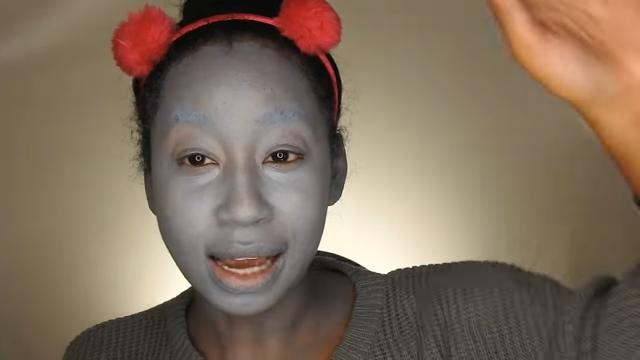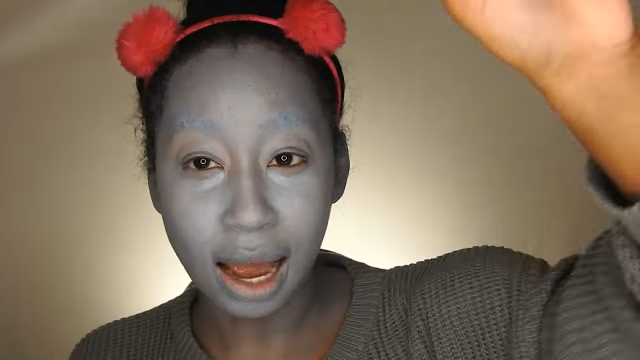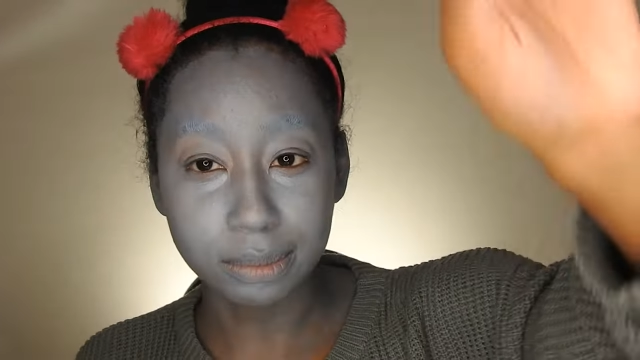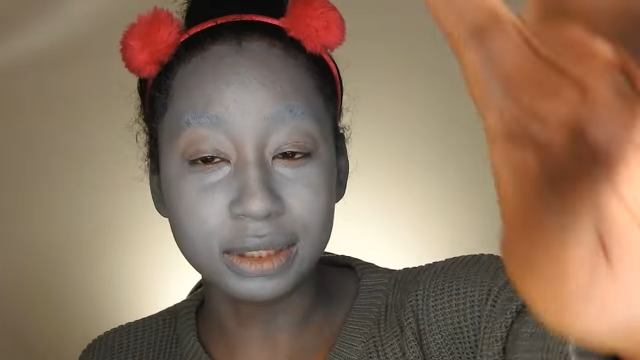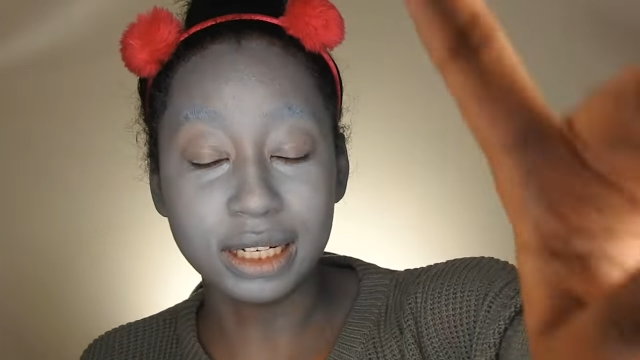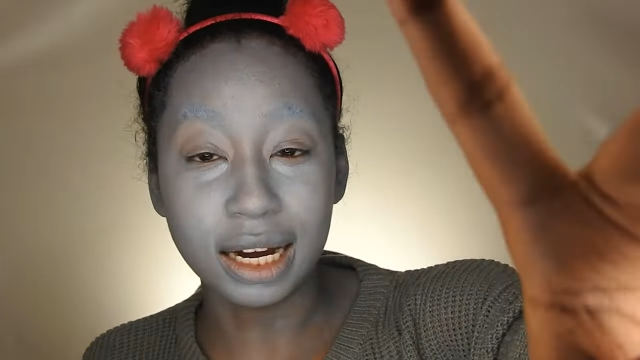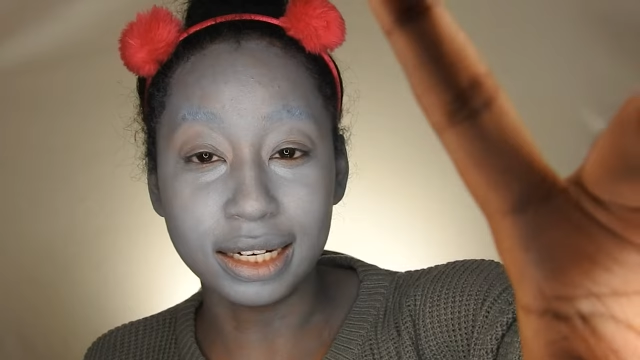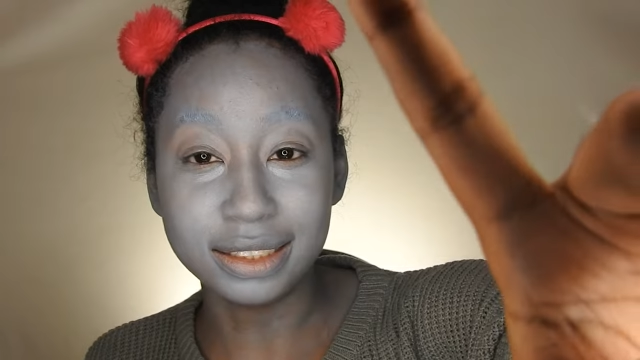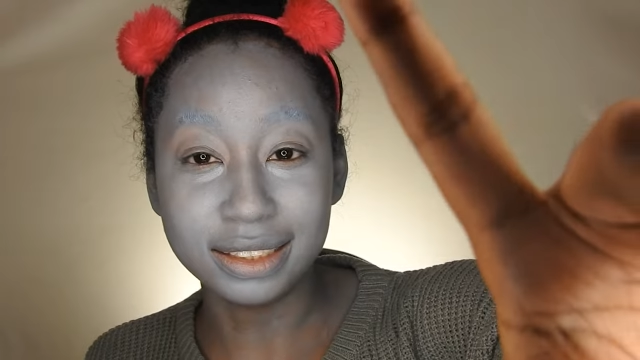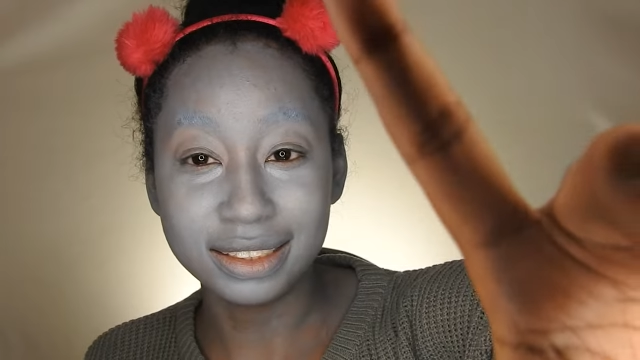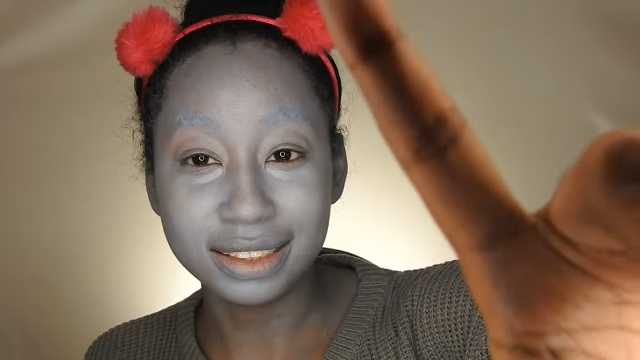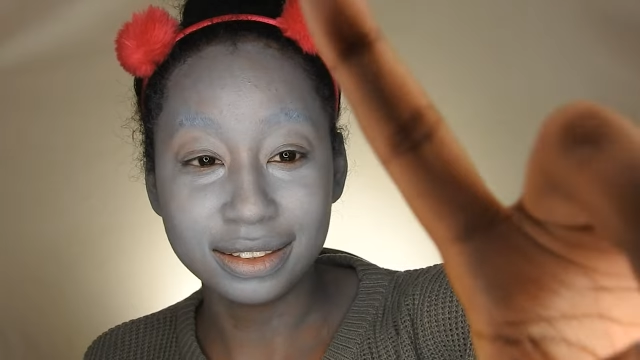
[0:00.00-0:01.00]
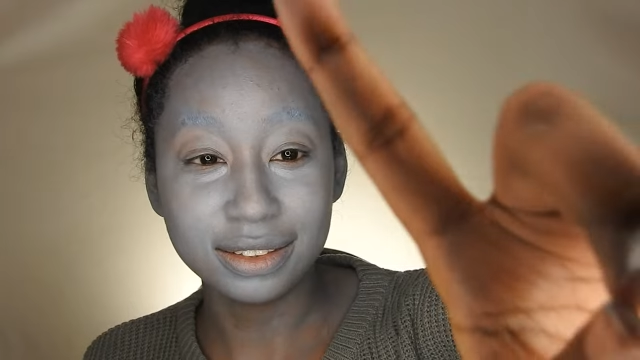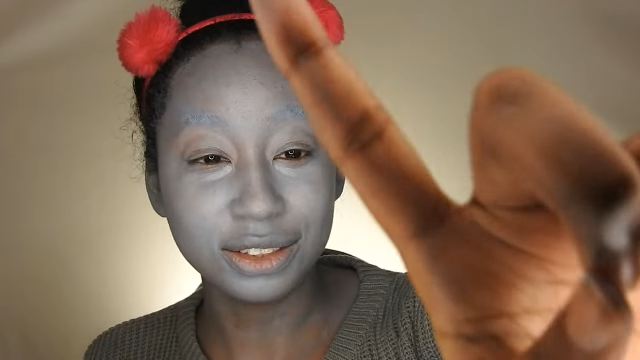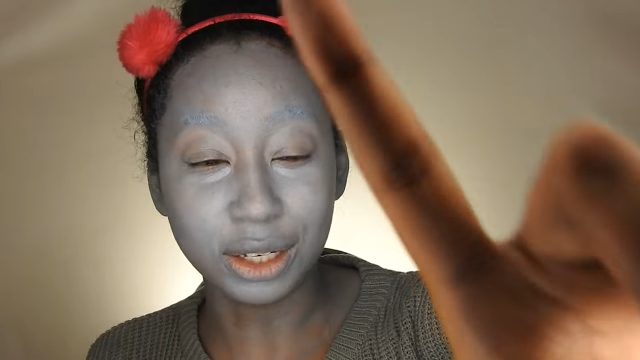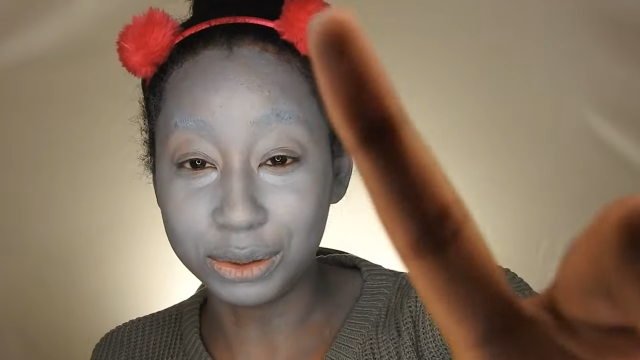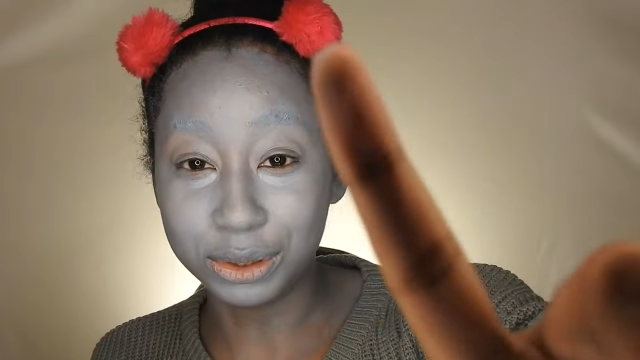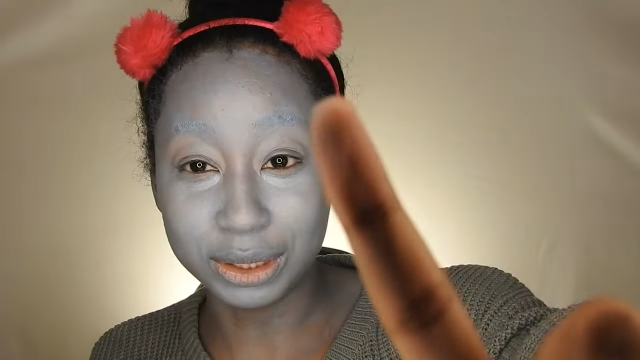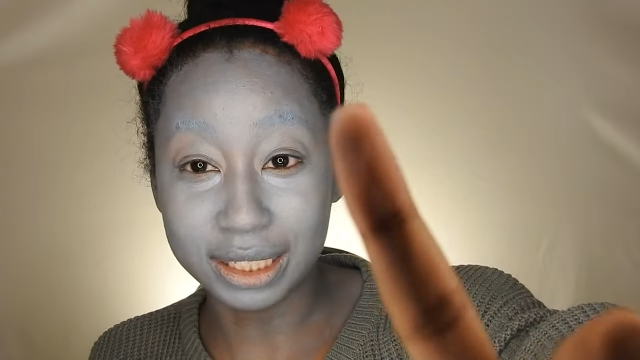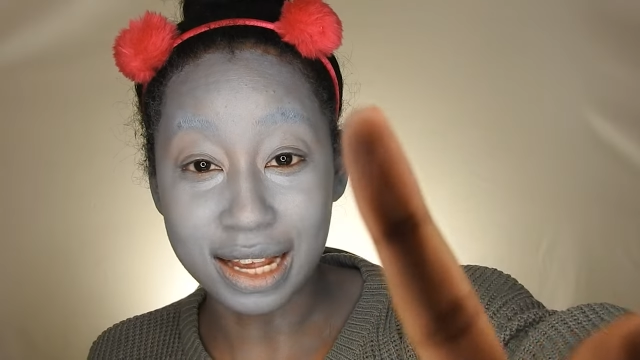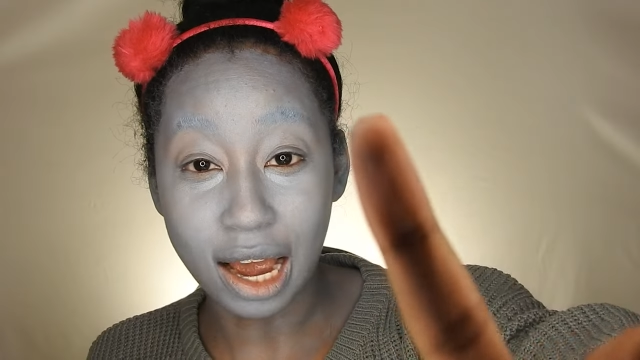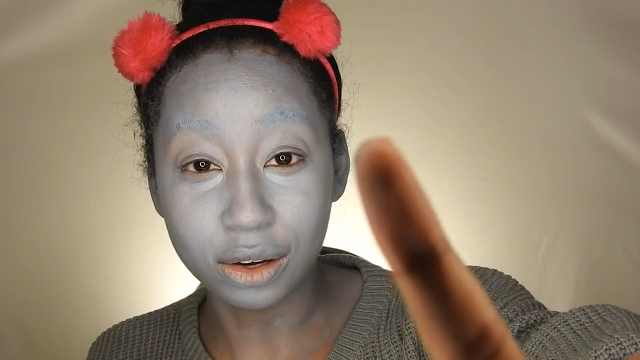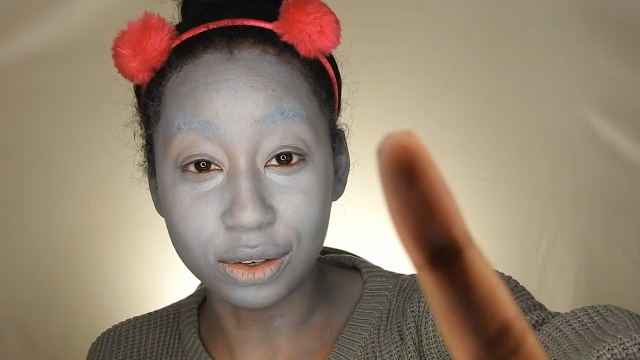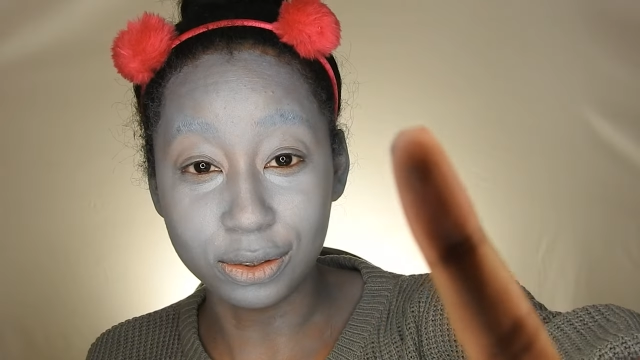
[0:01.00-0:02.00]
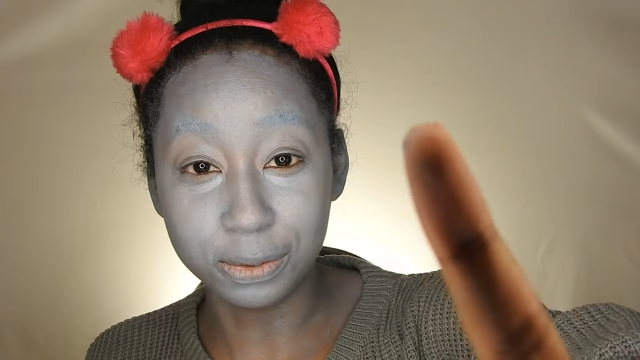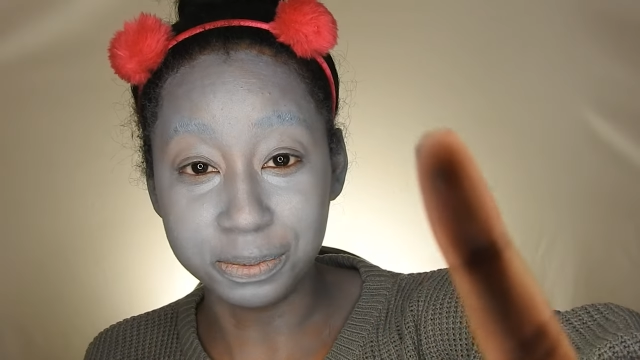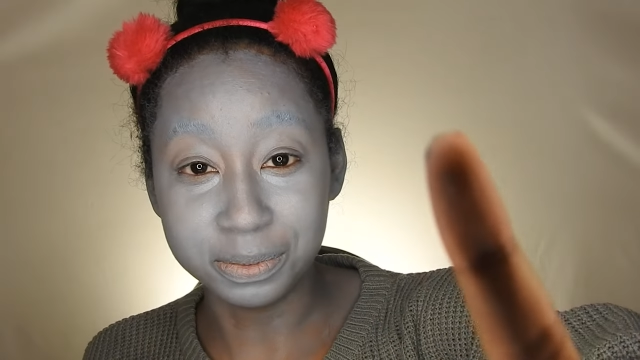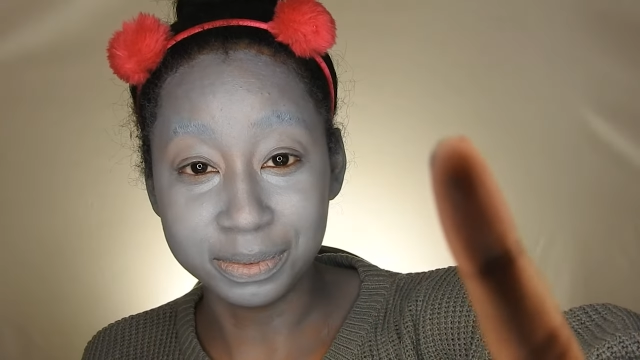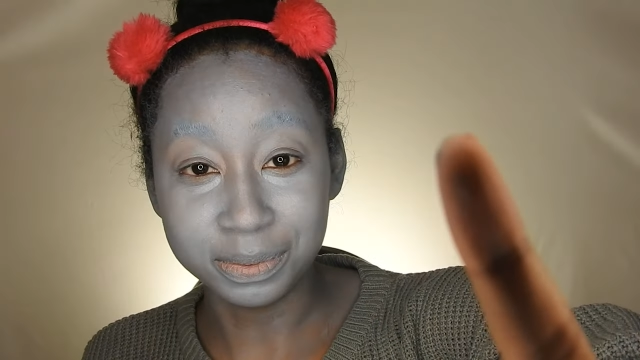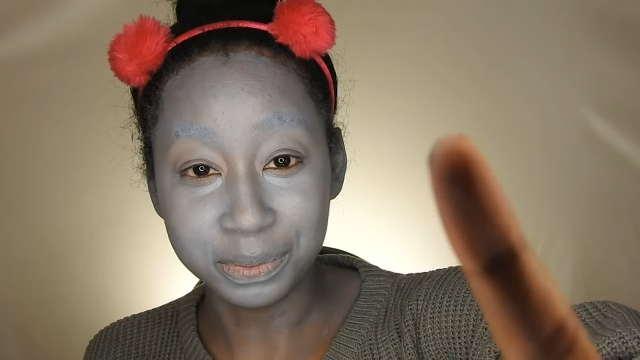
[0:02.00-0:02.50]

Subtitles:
I'm done. Don't do this at home.